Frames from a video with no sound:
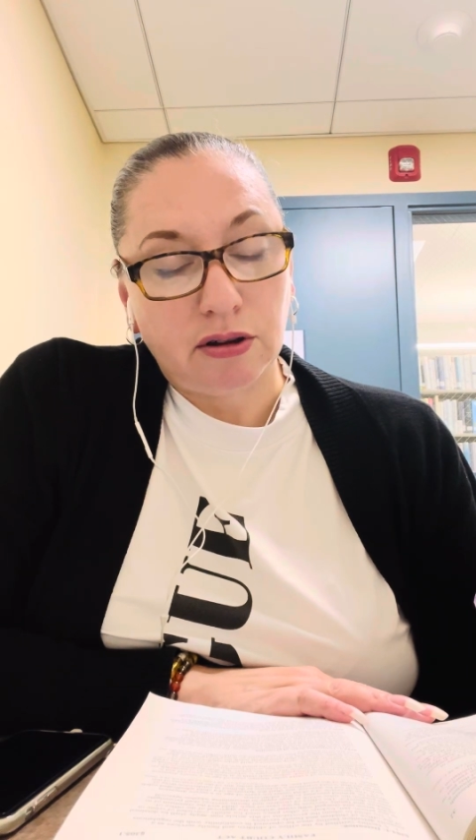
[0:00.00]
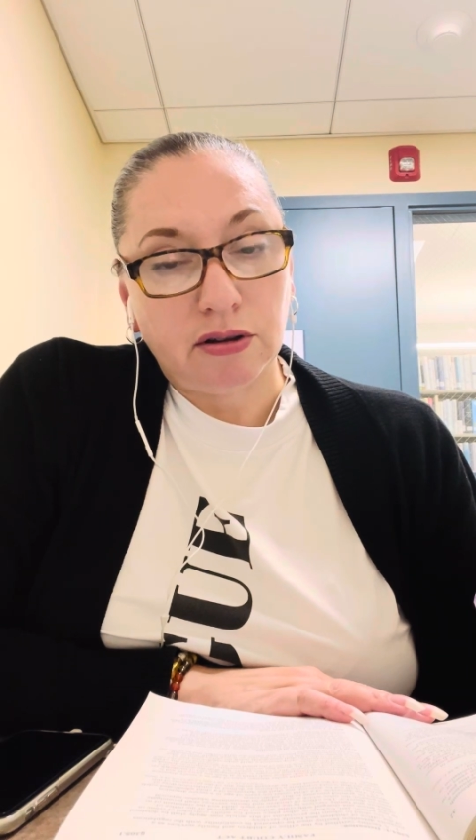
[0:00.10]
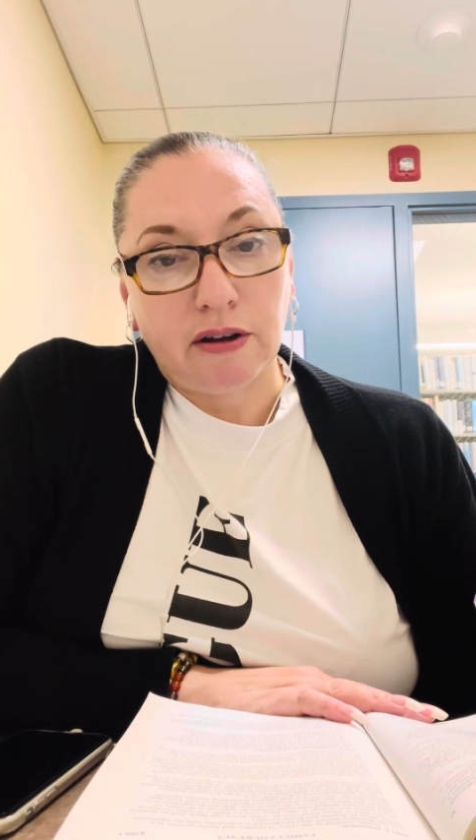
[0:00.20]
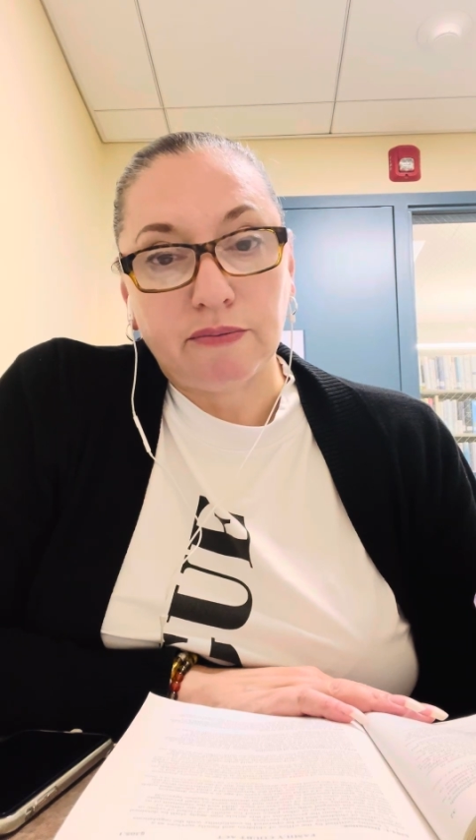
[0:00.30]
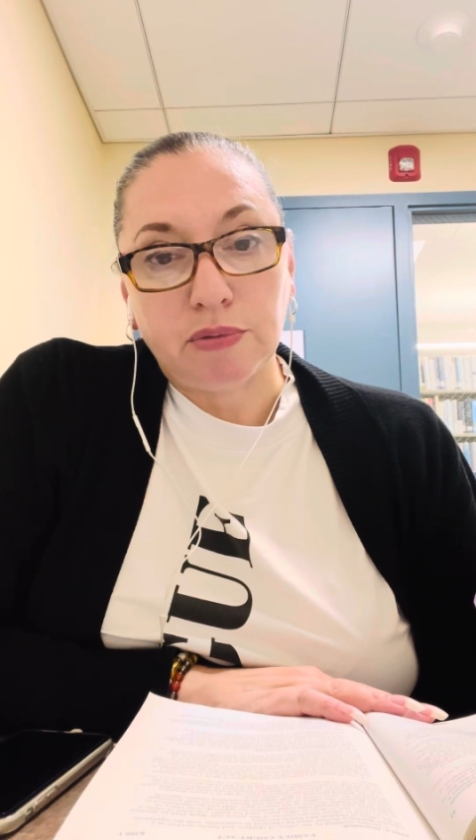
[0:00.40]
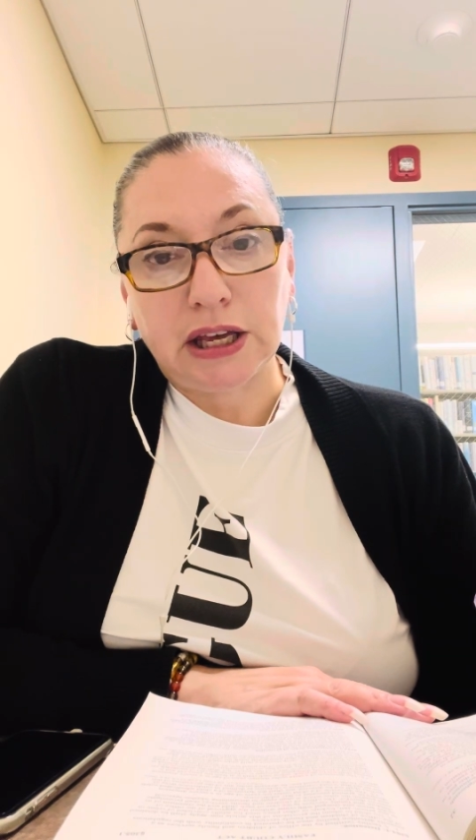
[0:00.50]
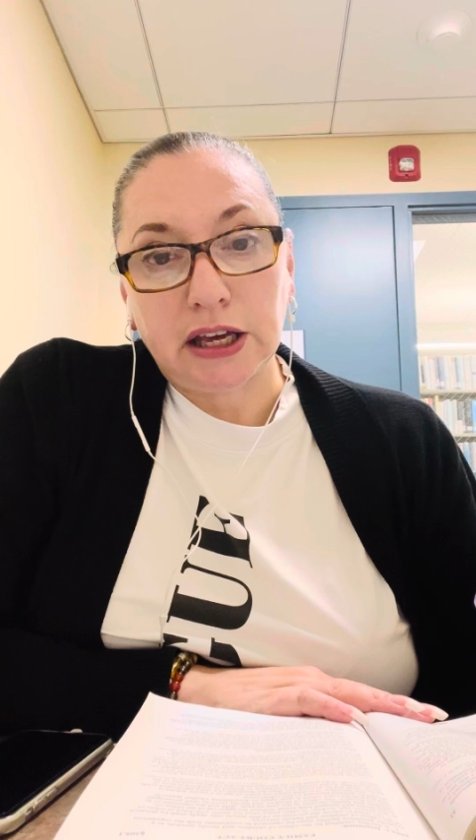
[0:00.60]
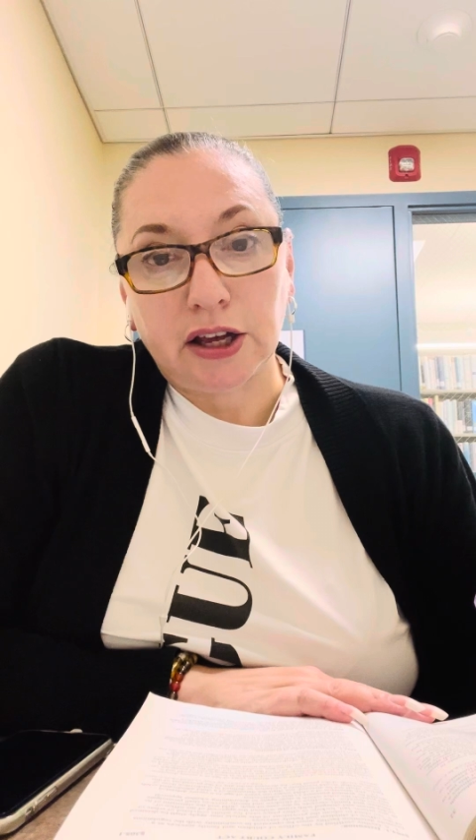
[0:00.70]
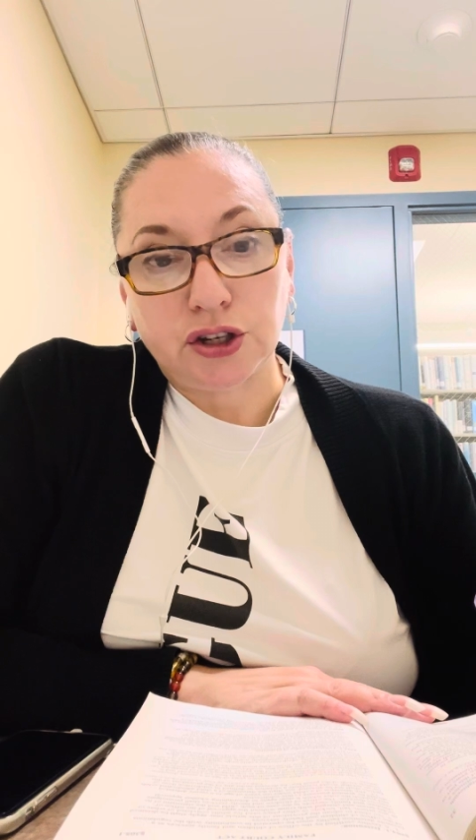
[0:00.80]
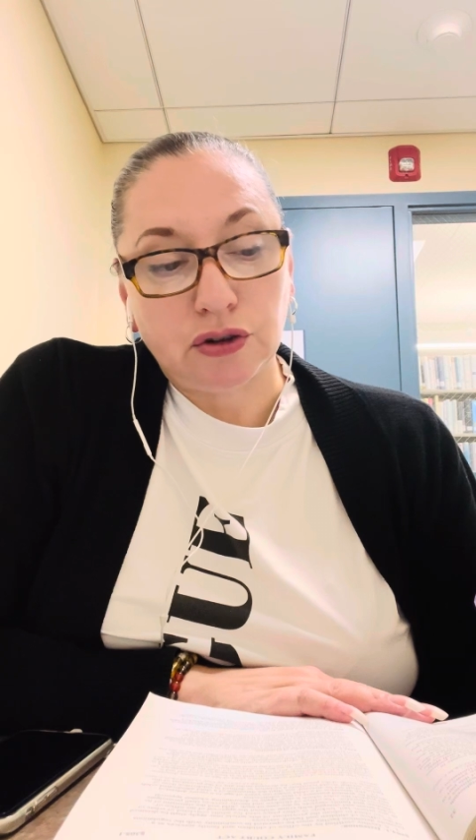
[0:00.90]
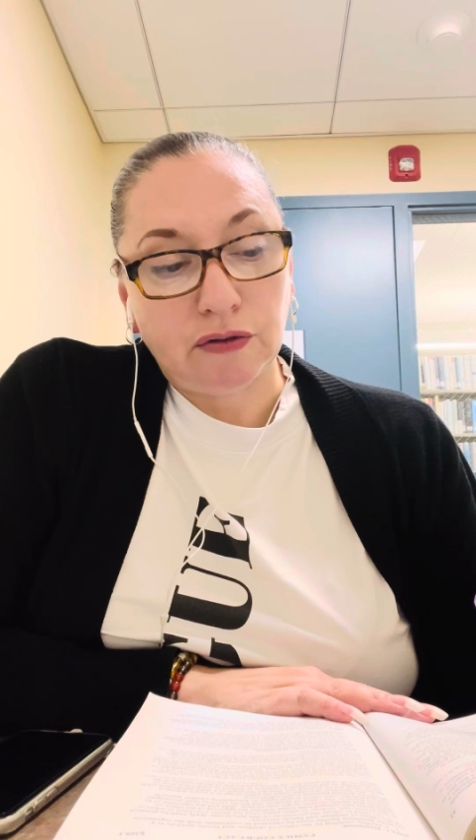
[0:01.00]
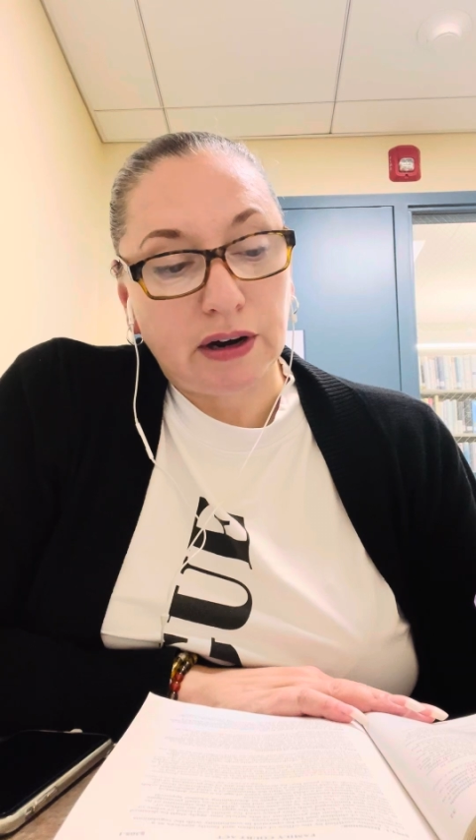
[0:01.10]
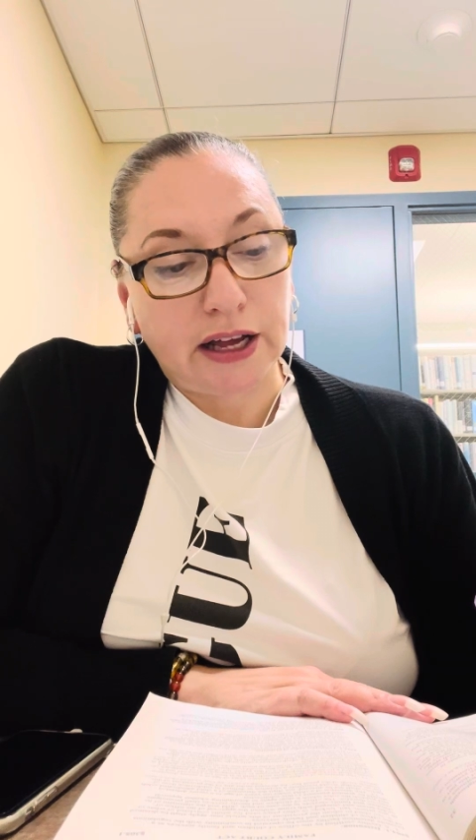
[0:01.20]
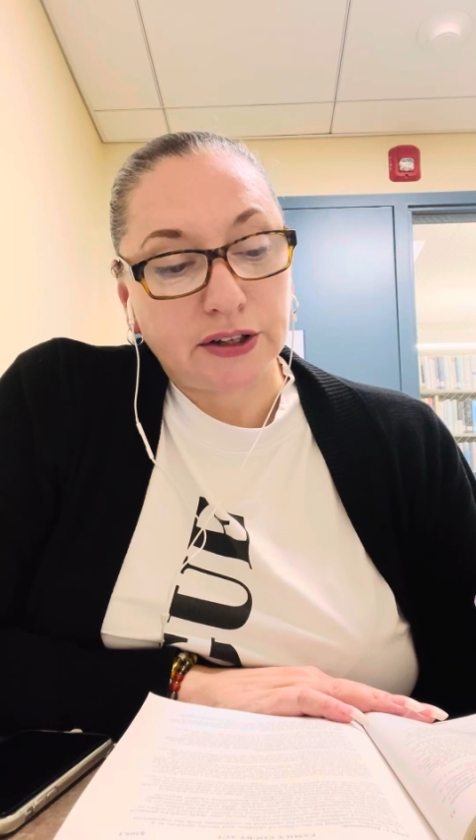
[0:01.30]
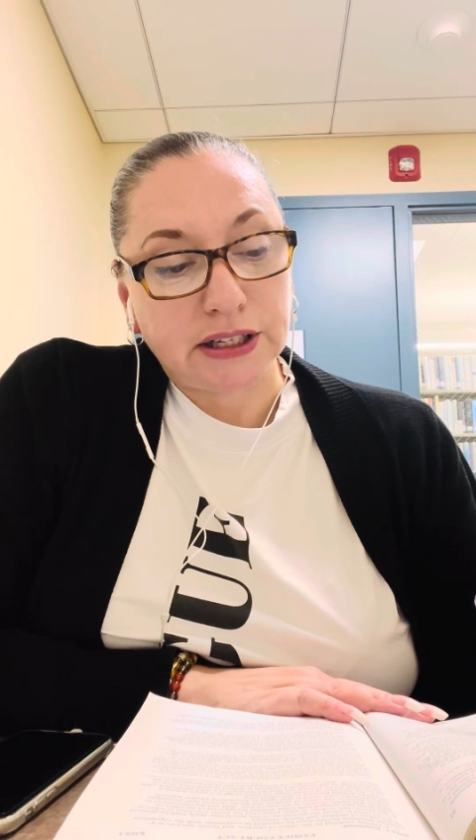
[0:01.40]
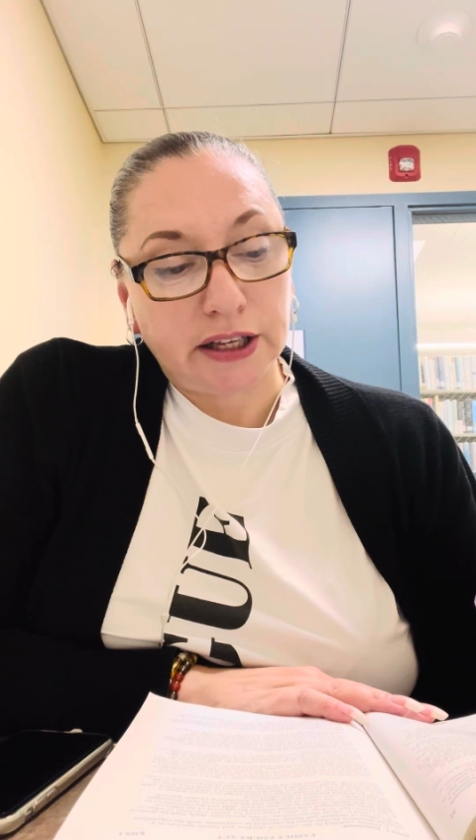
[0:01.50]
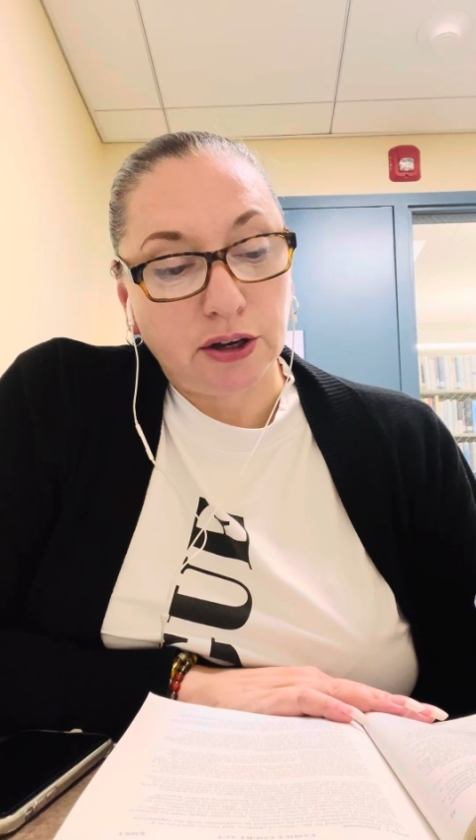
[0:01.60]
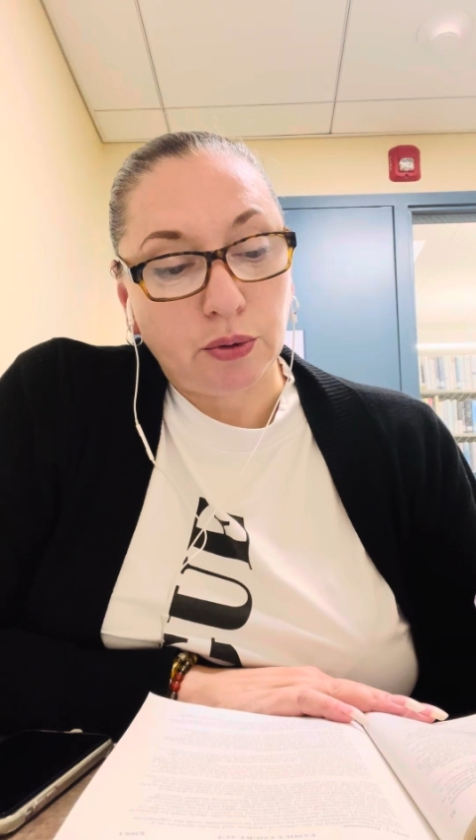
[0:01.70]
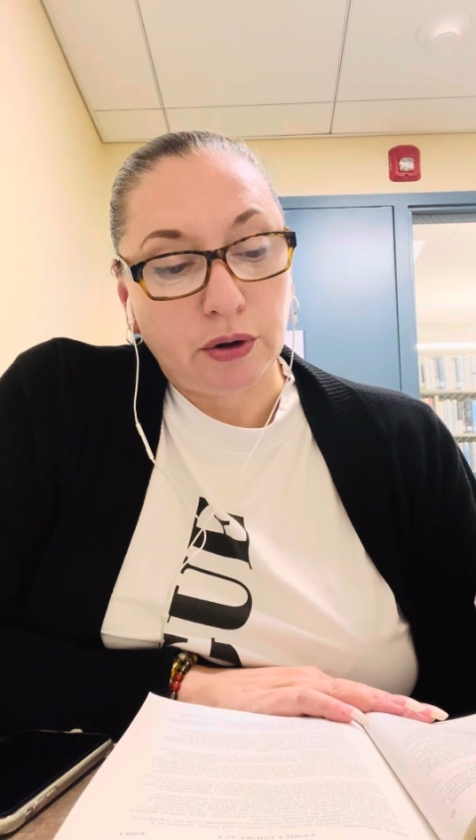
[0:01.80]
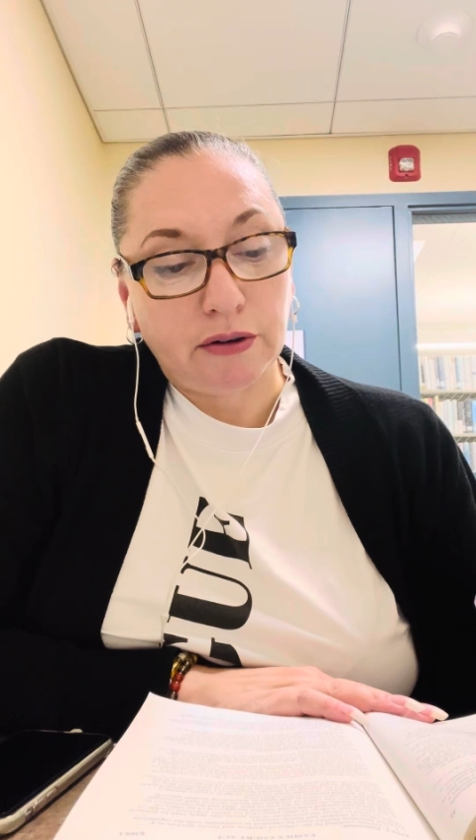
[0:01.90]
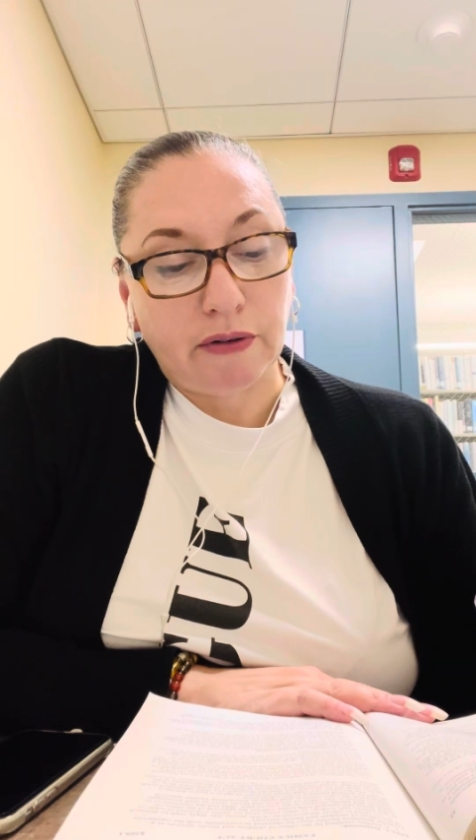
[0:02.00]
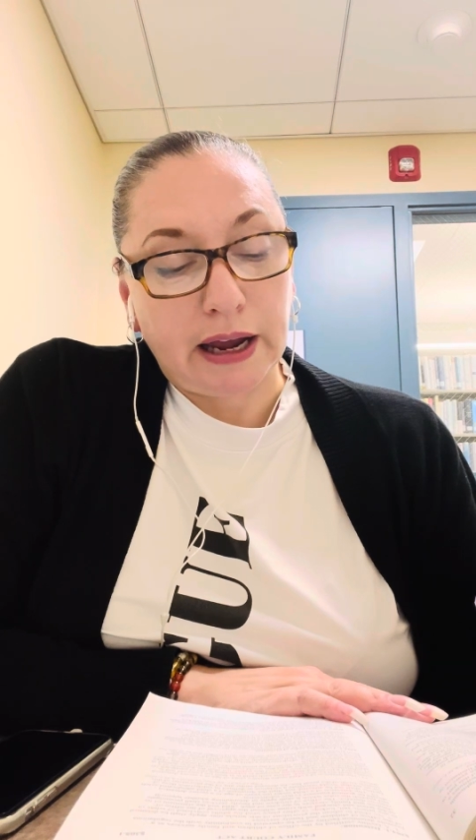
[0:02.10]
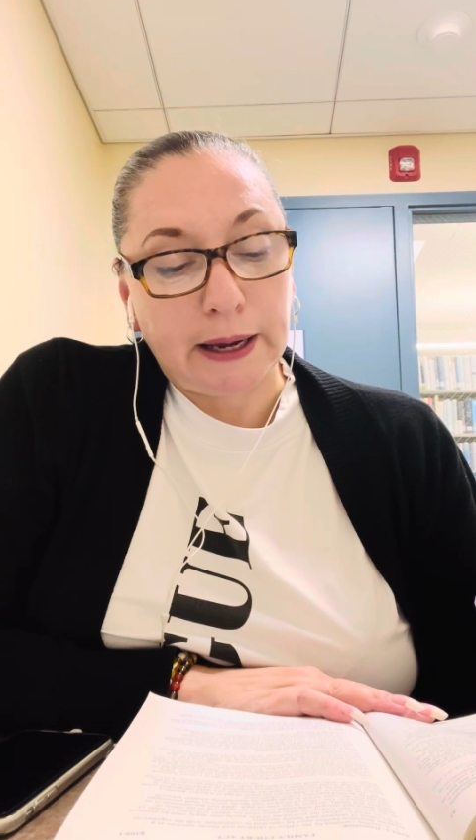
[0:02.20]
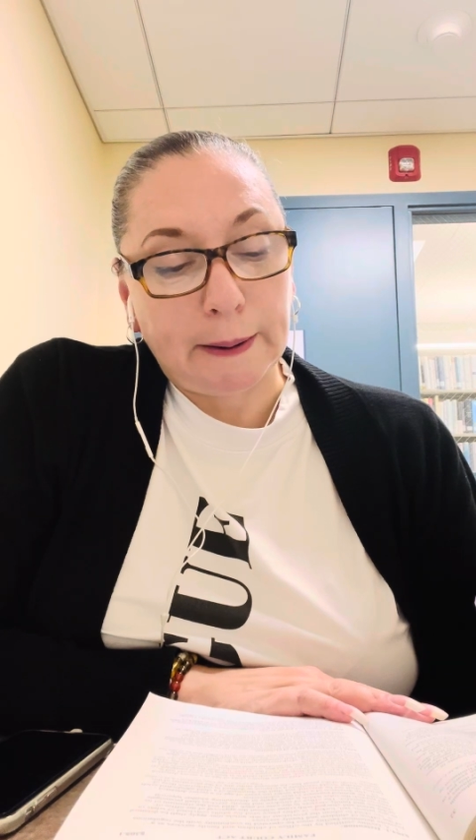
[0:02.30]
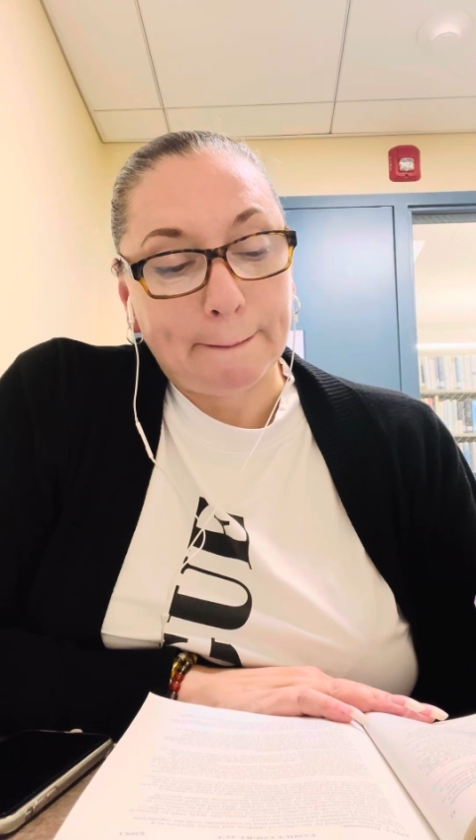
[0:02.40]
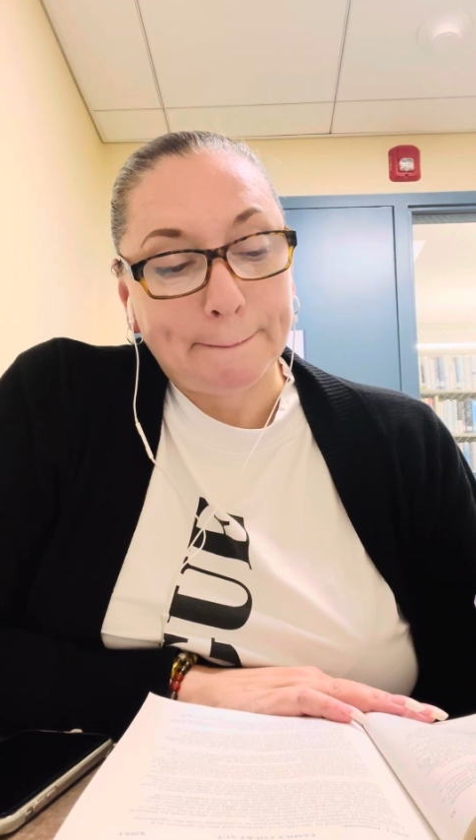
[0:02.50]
of being a juvenile delinquent, right?